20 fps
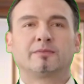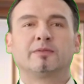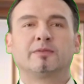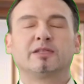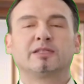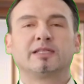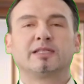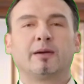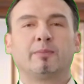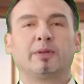
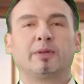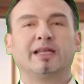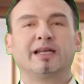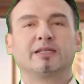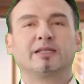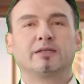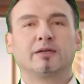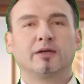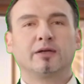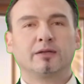Sample
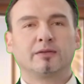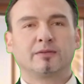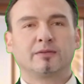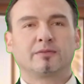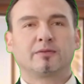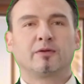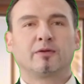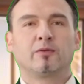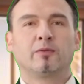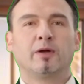answer.
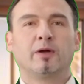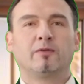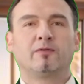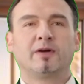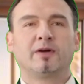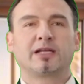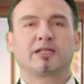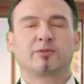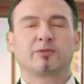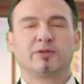When
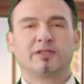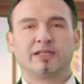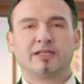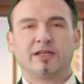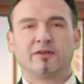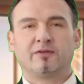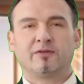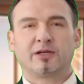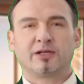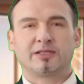faced with a
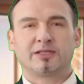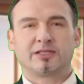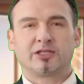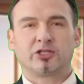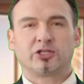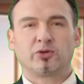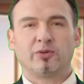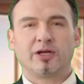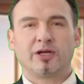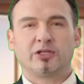difficult
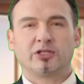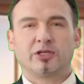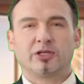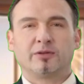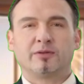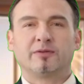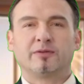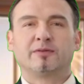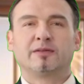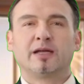
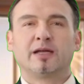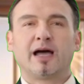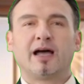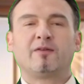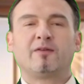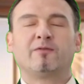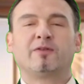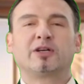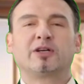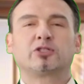situation,
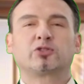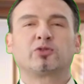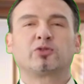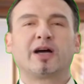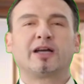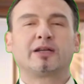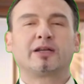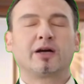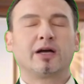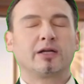I first
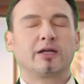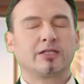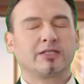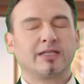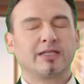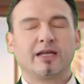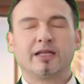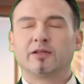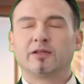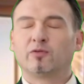try to
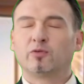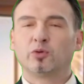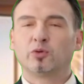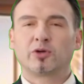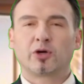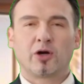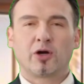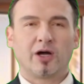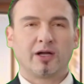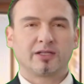understand the
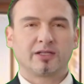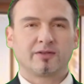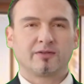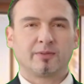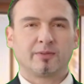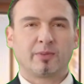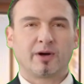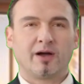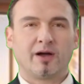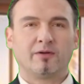root cause
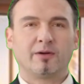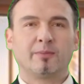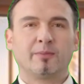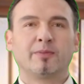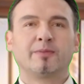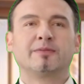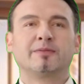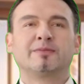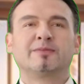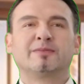of the problem.
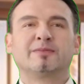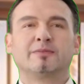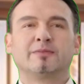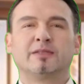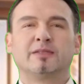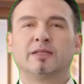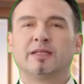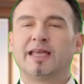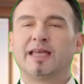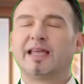
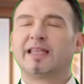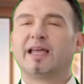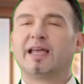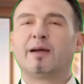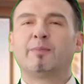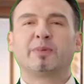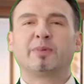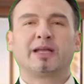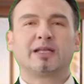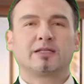Then
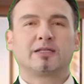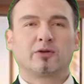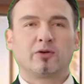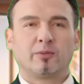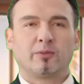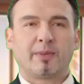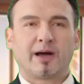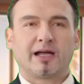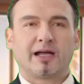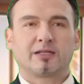I
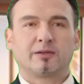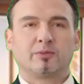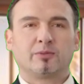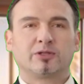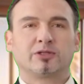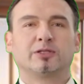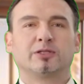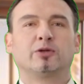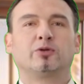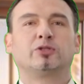brainstorm
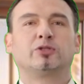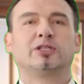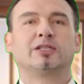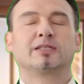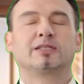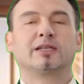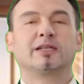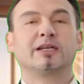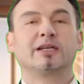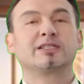possible
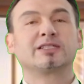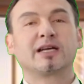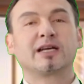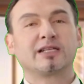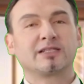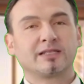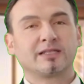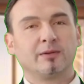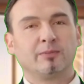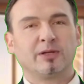solutions and
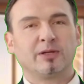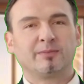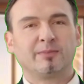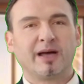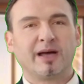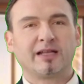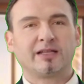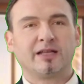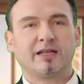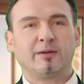discuss them with
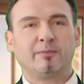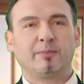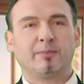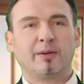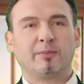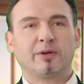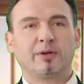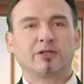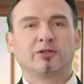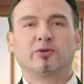my team
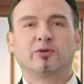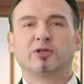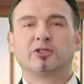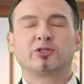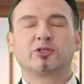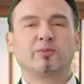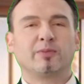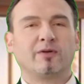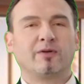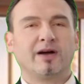members or
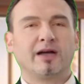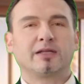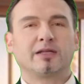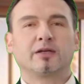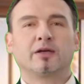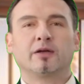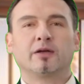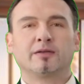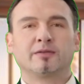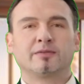supervisor.